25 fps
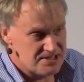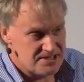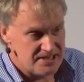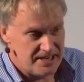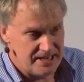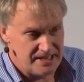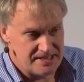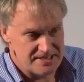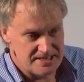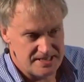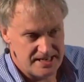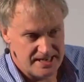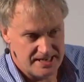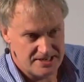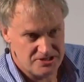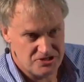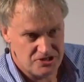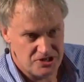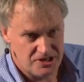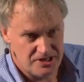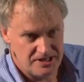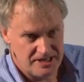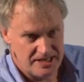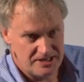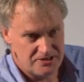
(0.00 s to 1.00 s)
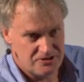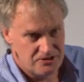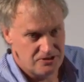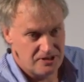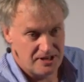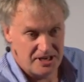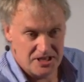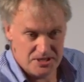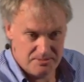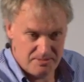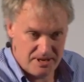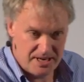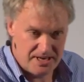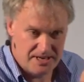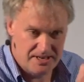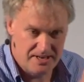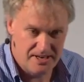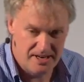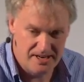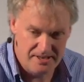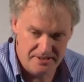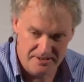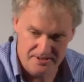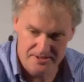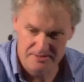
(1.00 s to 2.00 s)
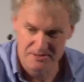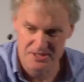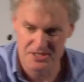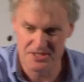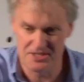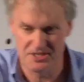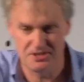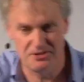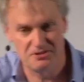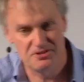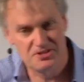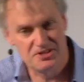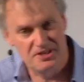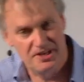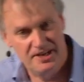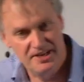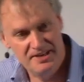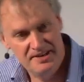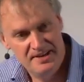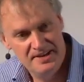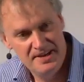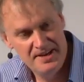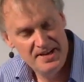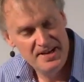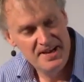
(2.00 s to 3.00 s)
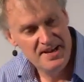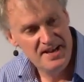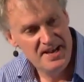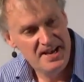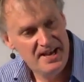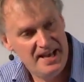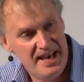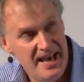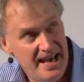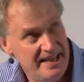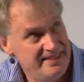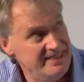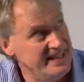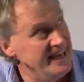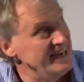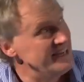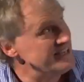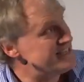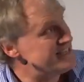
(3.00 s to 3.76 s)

sales last year, that drug, and it's made in Ireland, which is a good sign. And that